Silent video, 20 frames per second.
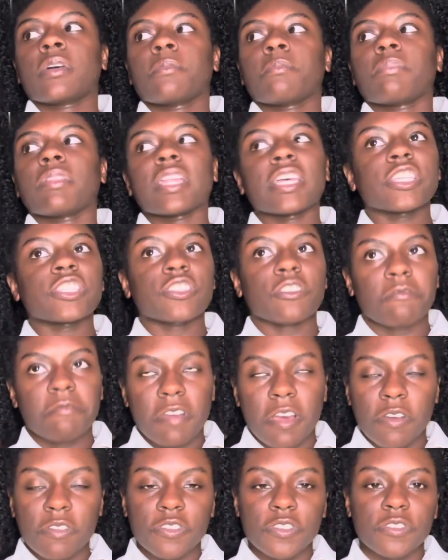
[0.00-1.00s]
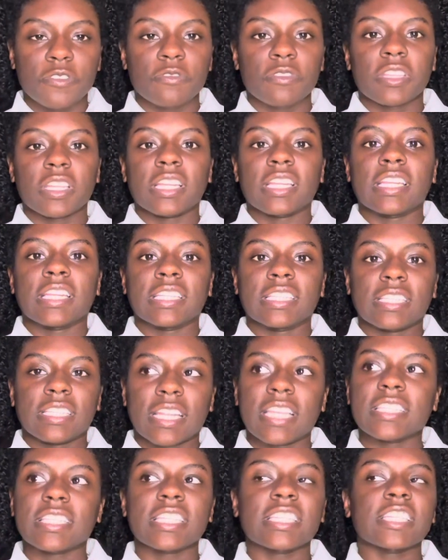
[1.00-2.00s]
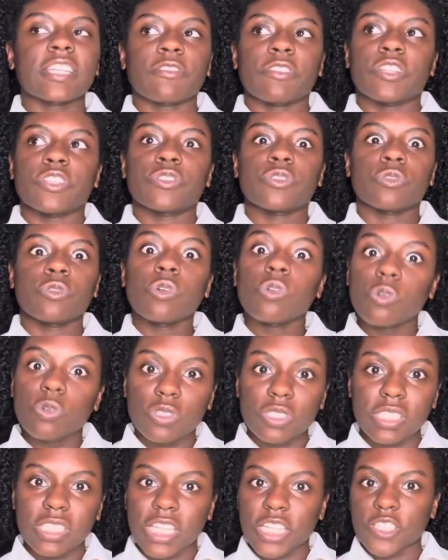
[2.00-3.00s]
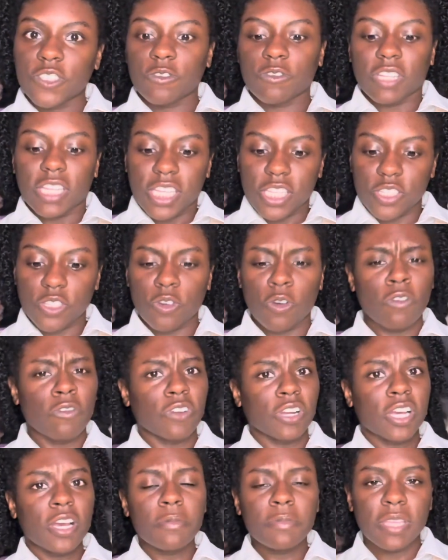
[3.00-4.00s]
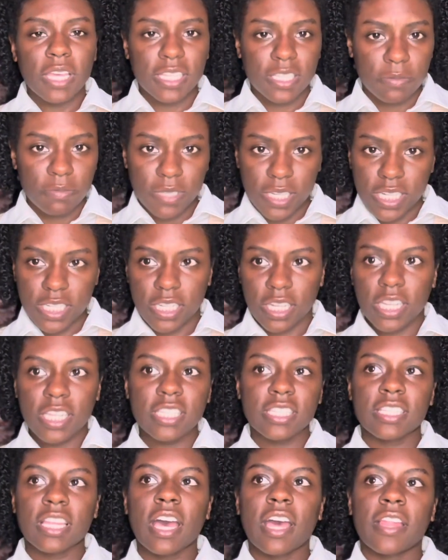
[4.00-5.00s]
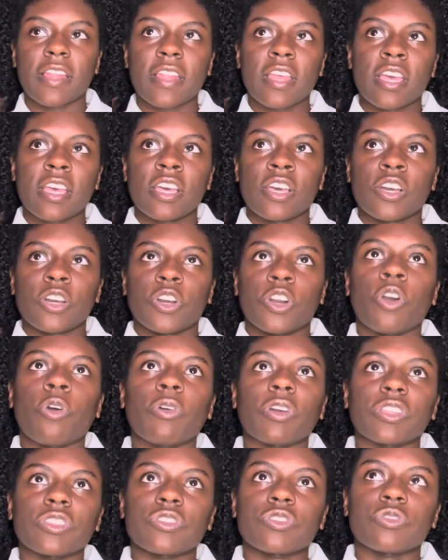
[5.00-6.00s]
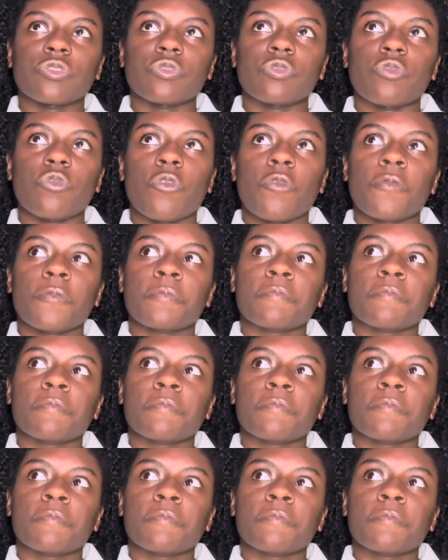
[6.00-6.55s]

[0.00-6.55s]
placed around you the necessary tools that you need to overcome that temptation. He's not going to